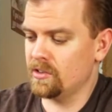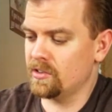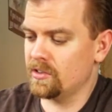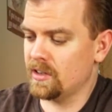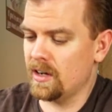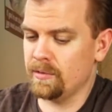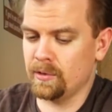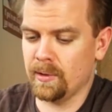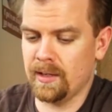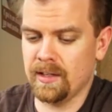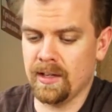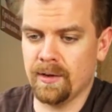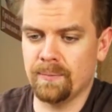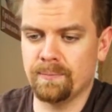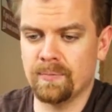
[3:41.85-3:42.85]
coffee right
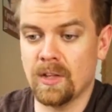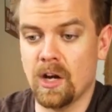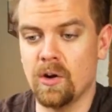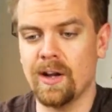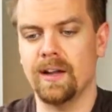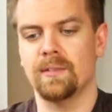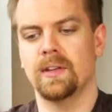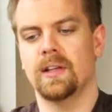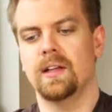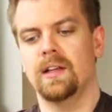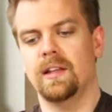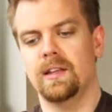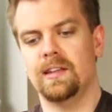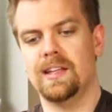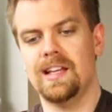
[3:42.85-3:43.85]
now. Okay,
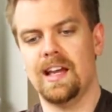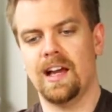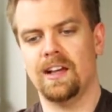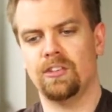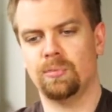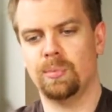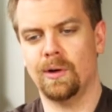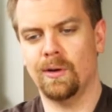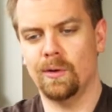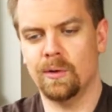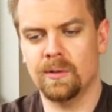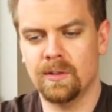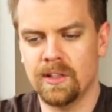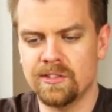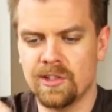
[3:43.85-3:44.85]
the Espro.
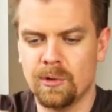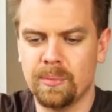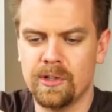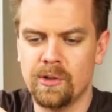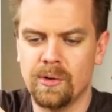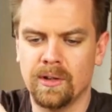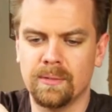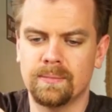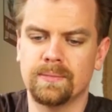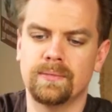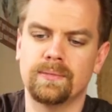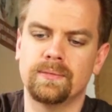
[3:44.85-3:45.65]
Let's open you up.